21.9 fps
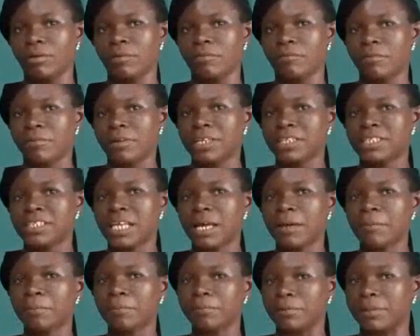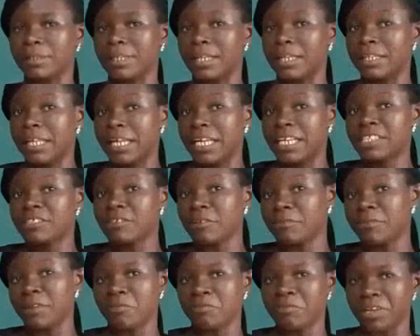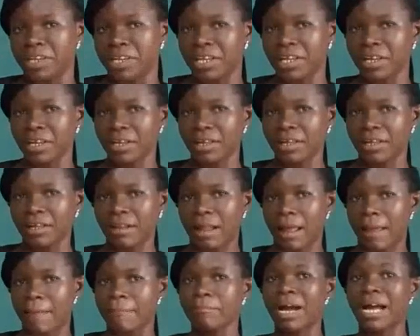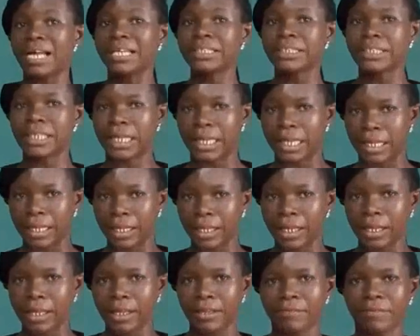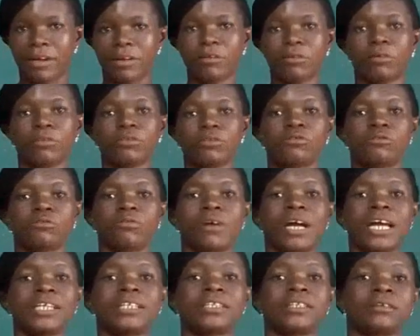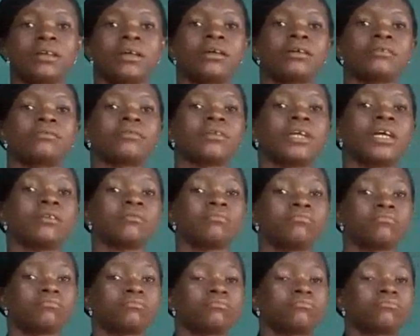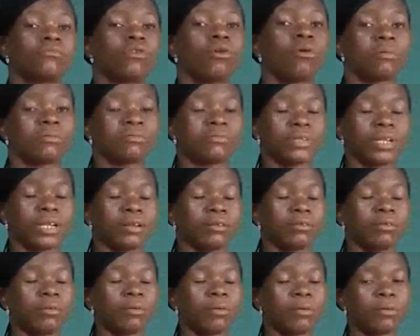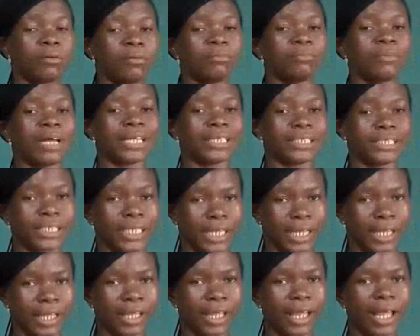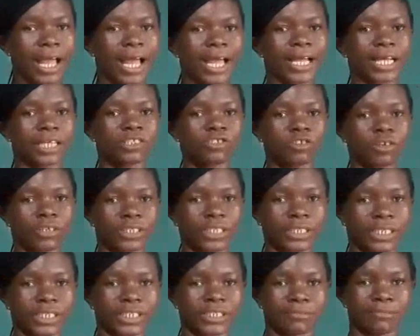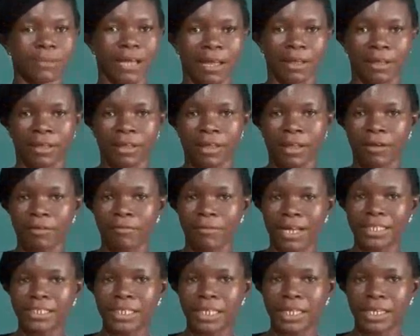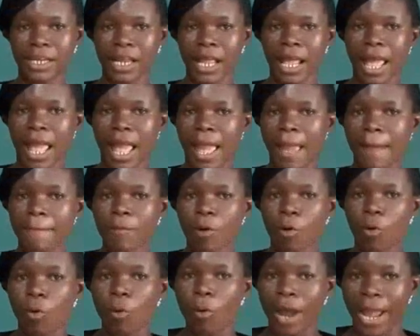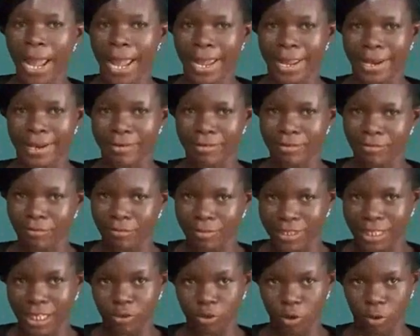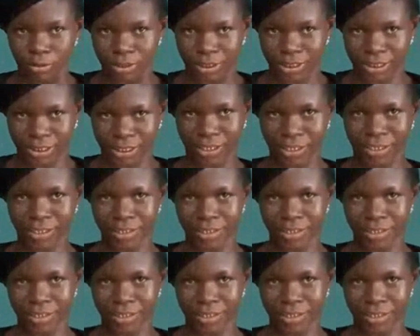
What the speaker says: For example, the days of the week. Like Monday, if I don't want to write the whole Monday, I can shorten it by writing MON with a dot.